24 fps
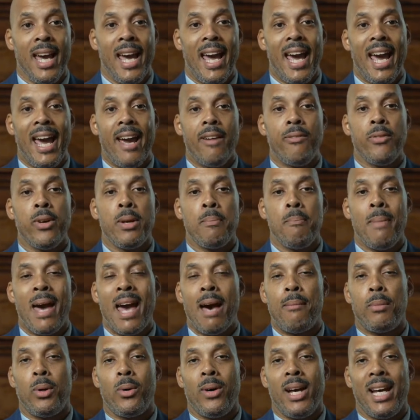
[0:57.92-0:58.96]
Every
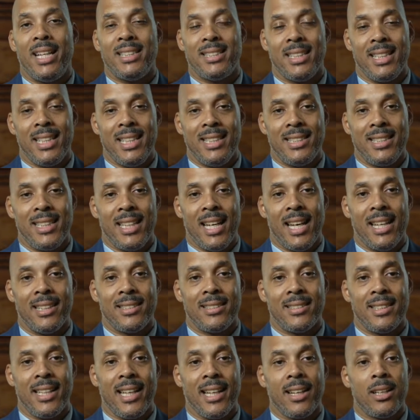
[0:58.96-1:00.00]
mammal has an
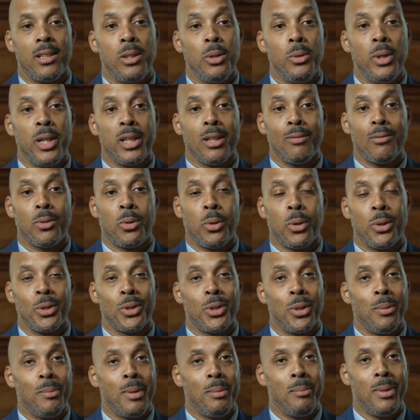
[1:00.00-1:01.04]
ECS, including, of course,
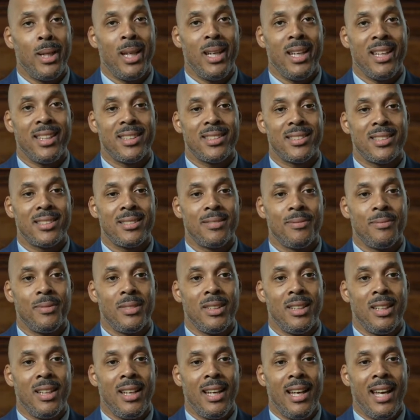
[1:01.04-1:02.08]
human beings.
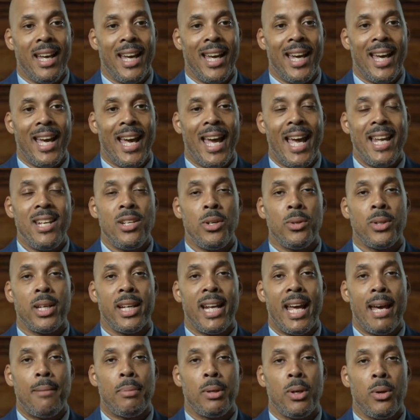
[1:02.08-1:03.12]

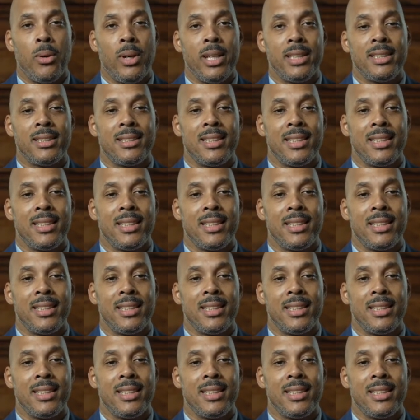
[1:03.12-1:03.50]
Endocannabinoids, the